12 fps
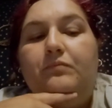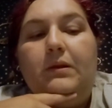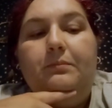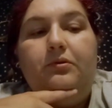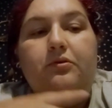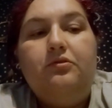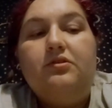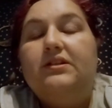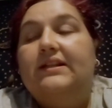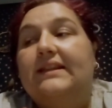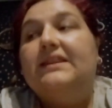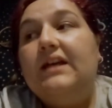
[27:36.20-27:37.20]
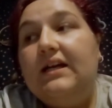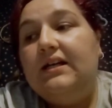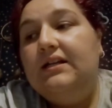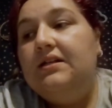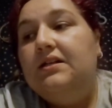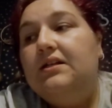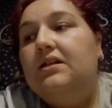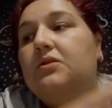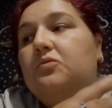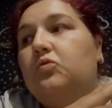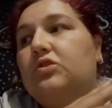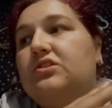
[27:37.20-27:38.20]
But other than that,
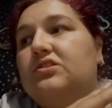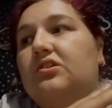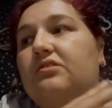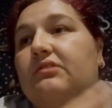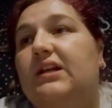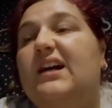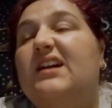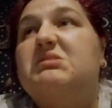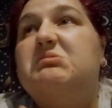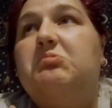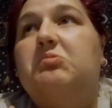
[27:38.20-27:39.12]
we're just going to relax.